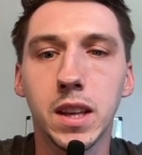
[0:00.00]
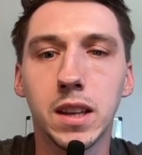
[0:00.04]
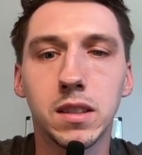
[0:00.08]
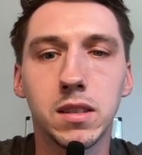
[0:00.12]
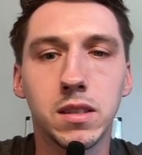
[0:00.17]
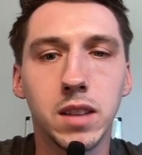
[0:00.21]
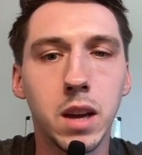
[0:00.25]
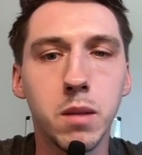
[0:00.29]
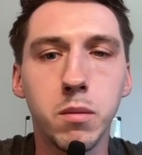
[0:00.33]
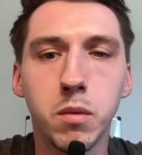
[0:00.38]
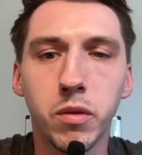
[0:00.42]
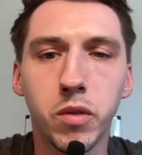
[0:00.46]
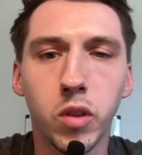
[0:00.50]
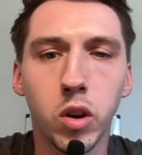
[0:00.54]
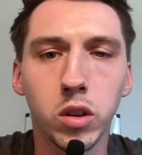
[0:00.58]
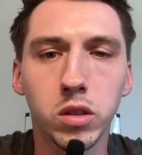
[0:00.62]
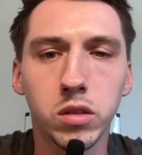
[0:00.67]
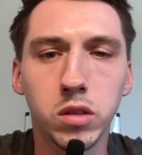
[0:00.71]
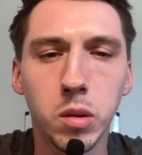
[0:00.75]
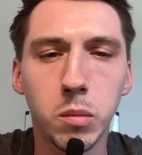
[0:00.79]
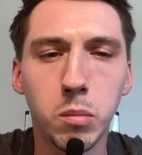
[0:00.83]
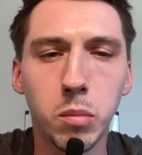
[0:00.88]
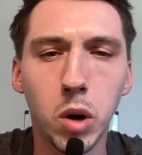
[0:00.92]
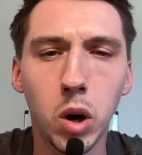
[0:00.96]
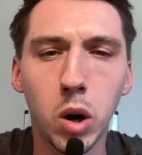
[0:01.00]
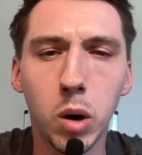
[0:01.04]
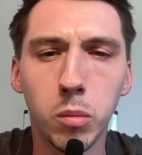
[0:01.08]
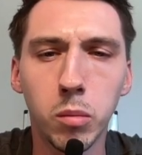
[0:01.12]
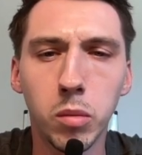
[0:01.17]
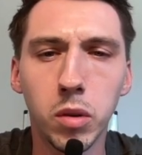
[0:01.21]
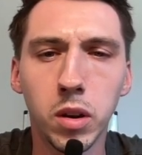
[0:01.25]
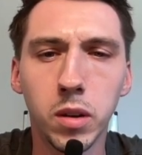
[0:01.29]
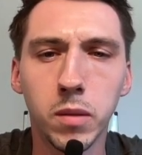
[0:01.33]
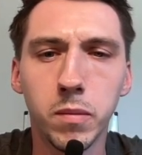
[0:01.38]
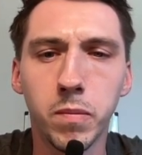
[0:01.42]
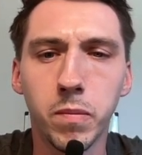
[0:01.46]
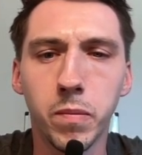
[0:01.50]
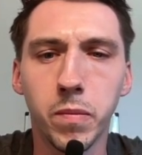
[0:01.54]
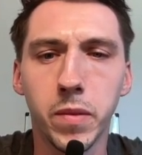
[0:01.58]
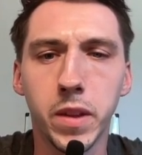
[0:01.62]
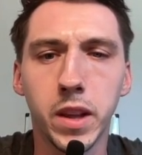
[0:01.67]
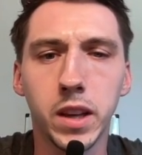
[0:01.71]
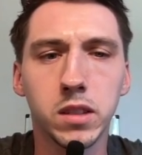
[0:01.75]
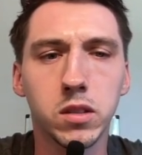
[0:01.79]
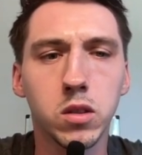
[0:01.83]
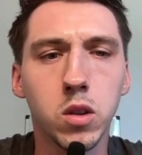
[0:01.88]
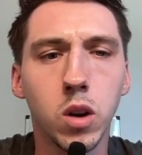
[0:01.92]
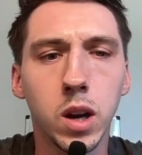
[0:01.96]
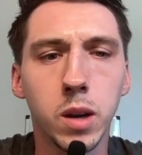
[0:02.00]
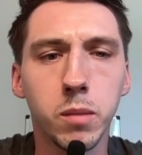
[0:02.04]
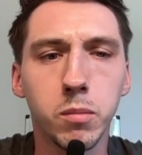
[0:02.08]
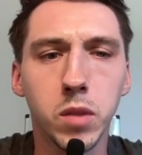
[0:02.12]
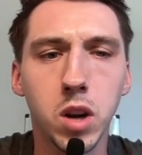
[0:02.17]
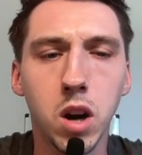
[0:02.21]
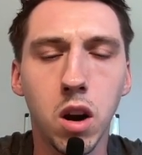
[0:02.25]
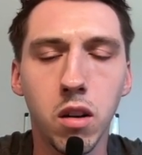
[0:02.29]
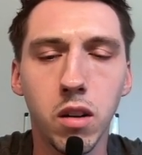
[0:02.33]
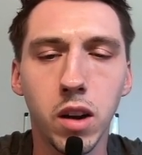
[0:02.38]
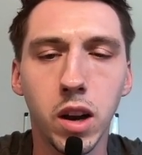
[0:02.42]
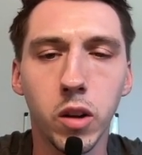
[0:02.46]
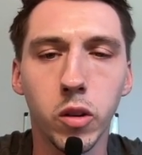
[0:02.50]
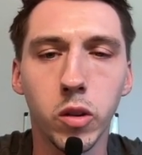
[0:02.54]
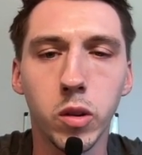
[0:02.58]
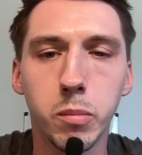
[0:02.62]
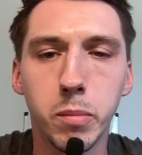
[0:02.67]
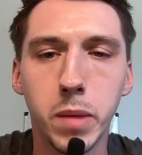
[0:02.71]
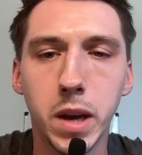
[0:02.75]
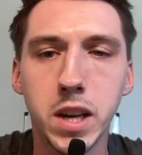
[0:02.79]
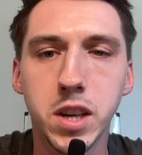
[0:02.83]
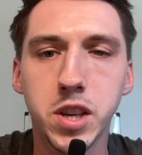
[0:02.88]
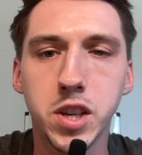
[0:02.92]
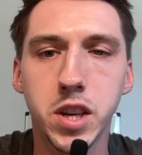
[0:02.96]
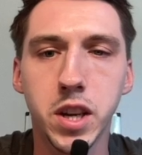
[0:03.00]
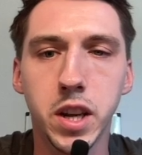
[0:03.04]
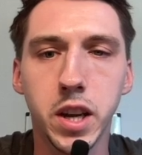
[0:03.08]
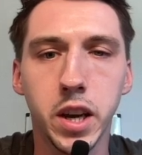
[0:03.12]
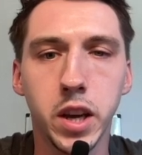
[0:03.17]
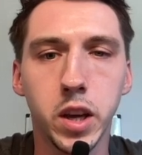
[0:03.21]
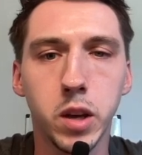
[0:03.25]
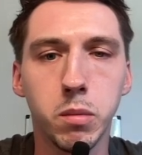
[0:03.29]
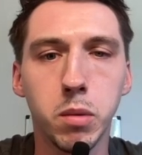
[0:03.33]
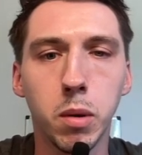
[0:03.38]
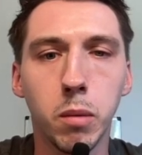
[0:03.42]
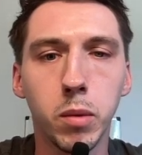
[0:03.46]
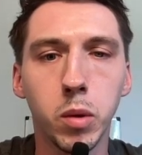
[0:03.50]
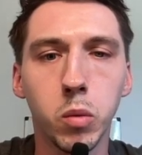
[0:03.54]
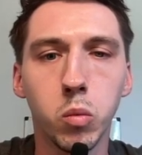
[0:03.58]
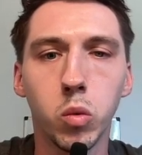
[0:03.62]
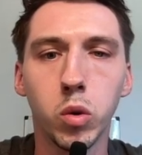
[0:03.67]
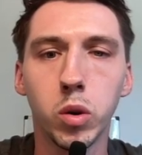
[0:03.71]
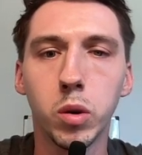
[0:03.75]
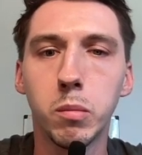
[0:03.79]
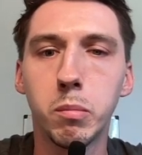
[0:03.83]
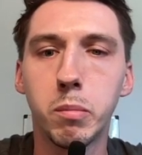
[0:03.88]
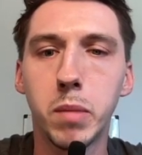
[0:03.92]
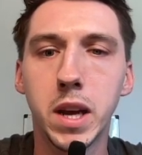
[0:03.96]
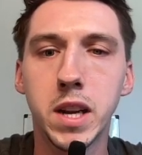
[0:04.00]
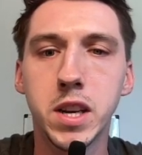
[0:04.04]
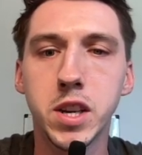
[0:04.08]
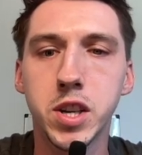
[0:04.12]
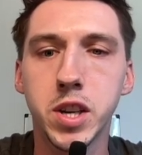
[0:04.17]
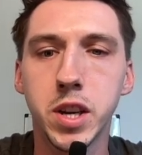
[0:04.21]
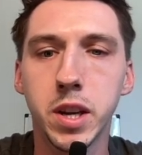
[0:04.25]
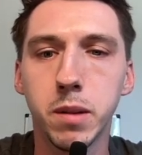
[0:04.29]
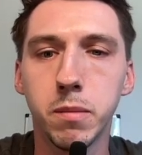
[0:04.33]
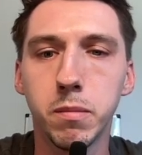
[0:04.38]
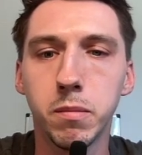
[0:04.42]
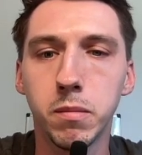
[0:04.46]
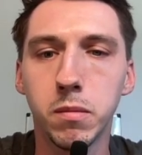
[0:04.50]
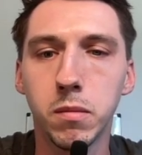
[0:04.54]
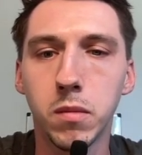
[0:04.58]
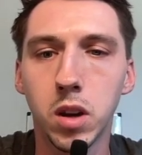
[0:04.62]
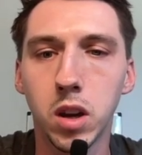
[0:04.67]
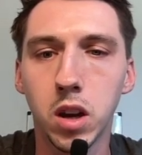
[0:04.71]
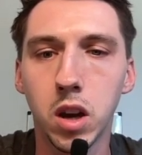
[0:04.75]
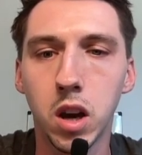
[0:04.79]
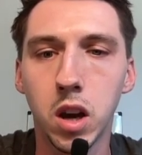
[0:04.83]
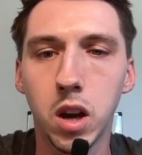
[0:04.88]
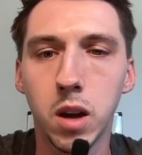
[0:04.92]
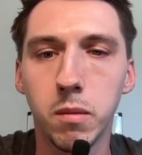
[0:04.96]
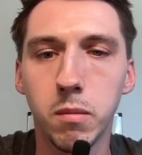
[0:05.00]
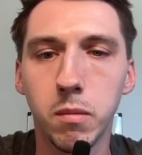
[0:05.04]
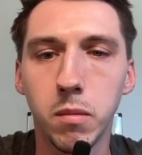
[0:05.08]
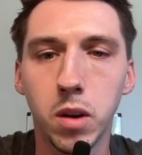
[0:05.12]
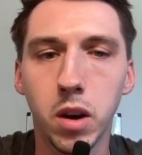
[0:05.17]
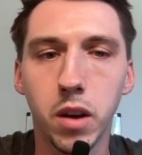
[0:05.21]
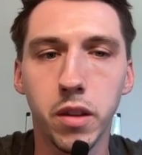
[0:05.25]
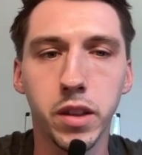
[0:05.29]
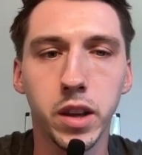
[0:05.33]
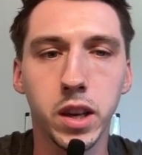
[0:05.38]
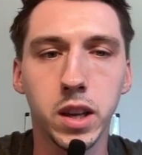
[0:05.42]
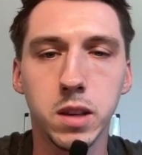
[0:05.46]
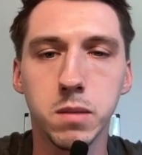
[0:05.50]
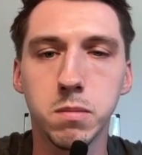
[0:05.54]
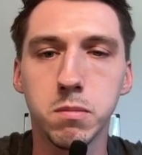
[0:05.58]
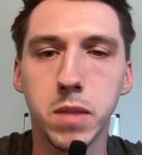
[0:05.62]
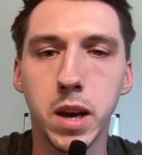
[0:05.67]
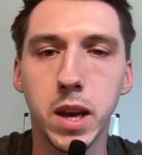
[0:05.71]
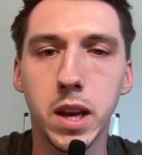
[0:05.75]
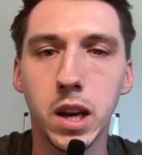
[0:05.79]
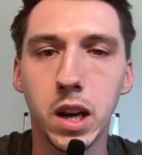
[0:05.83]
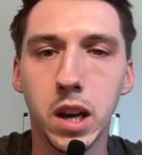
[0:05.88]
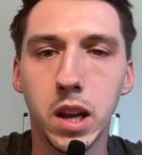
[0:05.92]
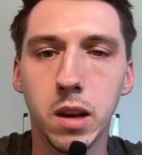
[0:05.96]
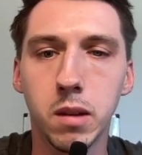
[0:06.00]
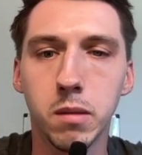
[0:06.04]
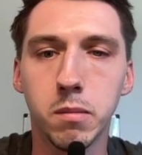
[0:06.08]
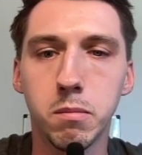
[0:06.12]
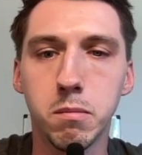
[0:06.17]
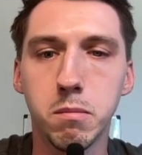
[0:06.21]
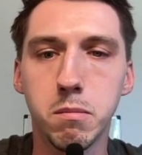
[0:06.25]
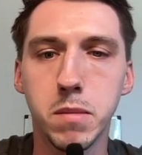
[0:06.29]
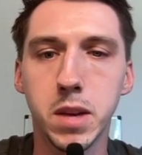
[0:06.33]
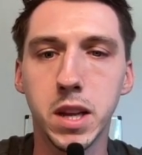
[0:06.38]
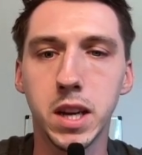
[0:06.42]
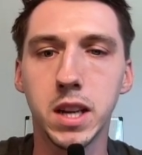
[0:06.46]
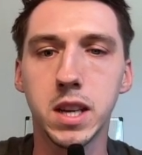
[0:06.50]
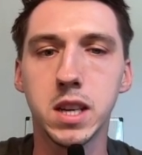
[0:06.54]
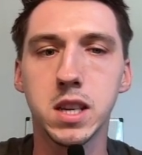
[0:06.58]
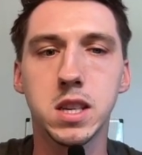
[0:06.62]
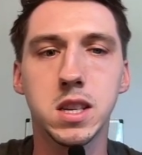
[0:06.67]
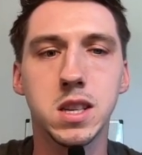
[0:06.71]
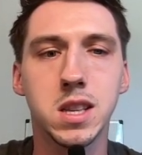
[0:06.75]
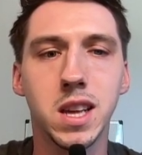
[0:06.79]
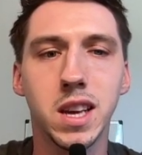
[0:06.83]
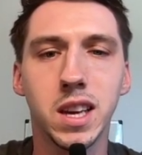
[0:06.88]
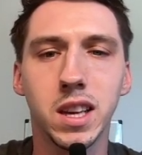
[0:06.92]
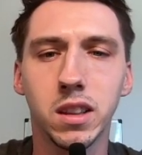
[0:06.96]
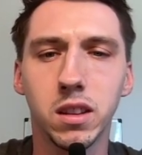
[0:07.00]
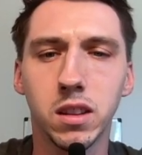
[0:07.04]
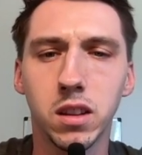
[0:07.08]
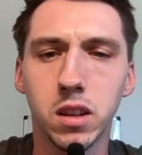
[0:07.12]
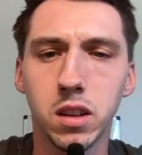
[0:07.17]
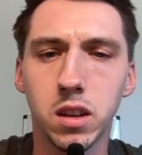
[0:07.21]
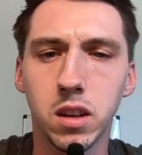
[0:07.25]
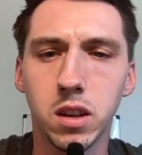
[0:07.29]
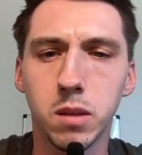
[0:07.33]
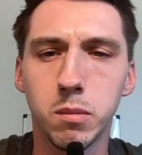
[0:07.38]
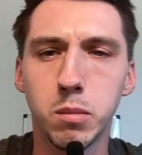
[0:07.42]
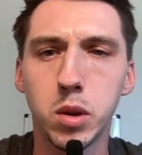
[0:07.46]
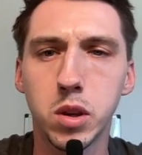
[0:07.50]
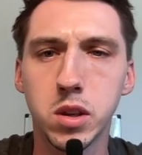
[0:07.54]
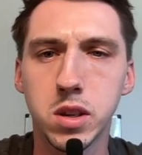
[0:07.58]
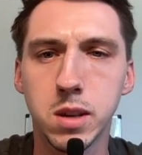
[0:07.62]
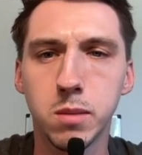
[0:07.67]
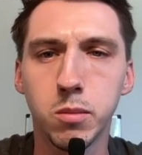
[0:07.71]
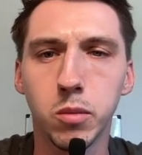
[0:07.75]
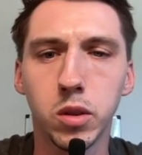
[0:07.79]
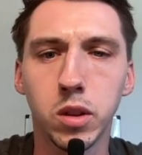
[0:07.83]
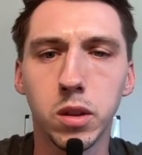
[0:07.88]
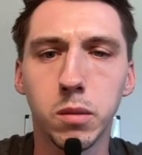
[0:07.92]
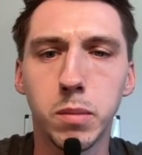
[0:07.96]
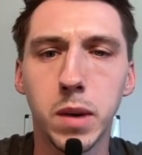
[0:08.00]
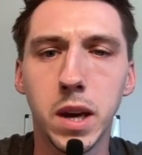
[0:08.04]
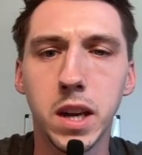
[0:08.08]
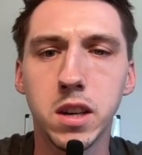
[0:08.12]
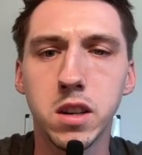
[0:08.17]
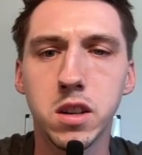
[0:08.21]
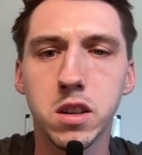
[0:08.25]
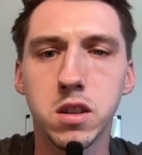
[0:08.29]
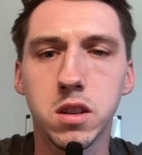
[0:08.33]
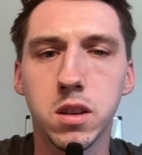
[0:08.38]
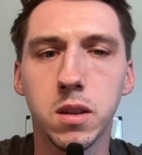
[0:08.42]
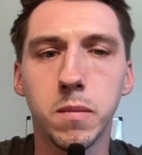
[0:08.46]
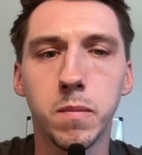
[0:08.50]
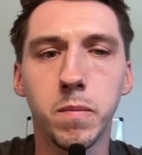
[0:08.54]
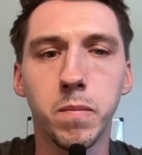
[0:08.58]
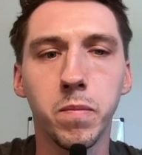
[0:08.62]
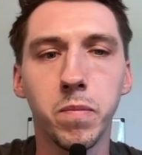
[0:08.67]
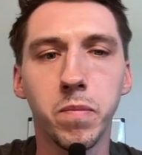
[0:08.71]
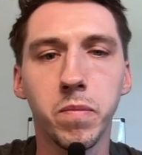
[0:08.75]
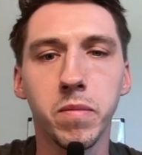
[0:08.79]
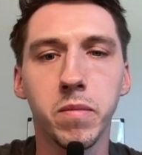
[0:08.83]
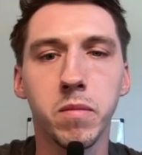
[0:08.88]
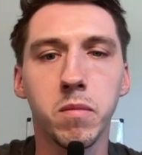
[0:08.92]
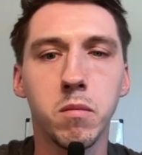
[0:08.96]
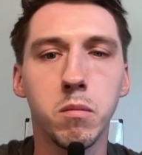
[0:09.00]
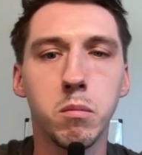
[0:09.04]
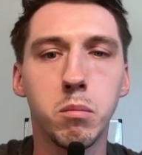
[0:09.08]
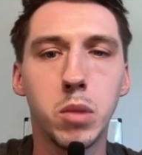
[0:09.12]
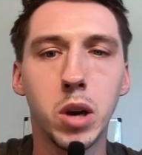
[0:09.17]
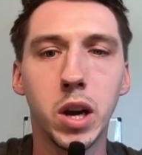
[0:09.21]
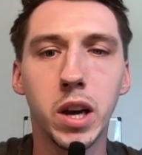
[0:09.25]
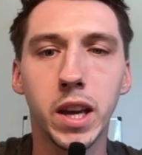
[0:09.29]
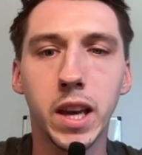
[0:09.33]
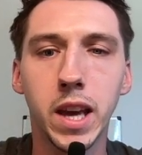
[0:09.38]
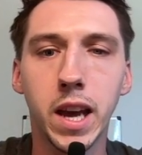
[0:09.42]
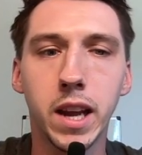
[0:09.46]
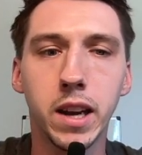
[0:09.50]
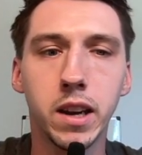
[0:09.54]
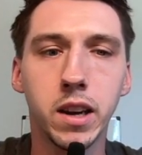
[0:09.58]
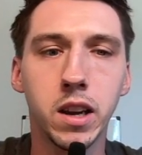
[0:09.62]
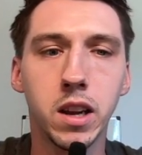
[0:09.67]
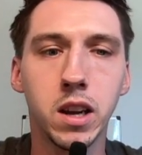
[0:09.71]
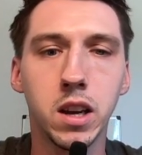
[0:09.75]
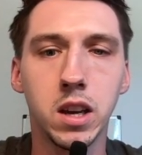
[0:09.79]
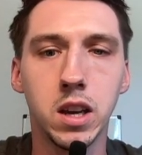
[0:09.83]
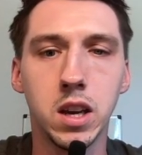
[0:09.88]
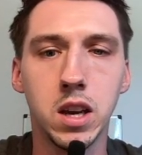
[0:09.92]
Same with Oscar Bob. It's got him currently on the bench here. You probably wouldn't bench him. I think it's mainly a minutes thing that puts him on the bench. But again,